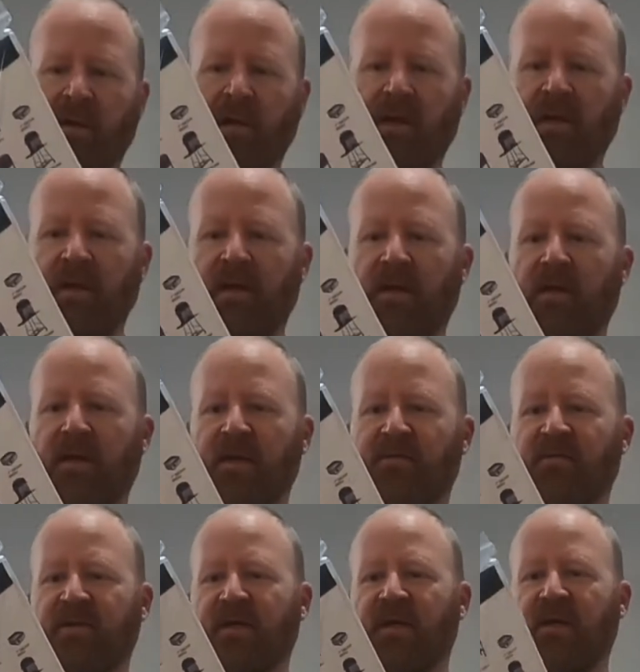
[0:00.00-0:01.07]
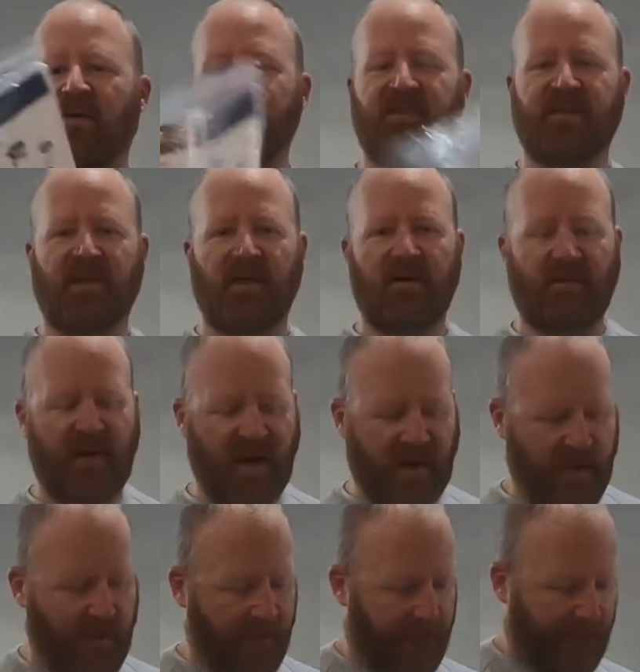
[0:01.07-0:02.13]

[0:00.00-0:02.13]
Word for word: and everything else is here in a baggie.